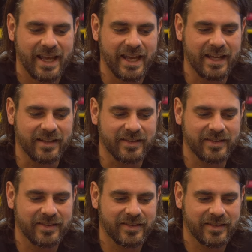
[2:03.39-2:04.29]

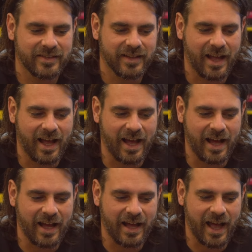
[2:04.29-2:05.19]
is
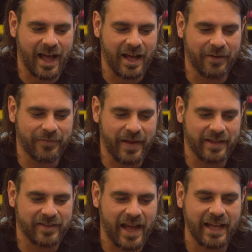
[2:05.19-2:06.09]
uh, a
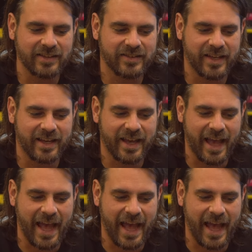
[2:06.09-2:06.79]
fantastic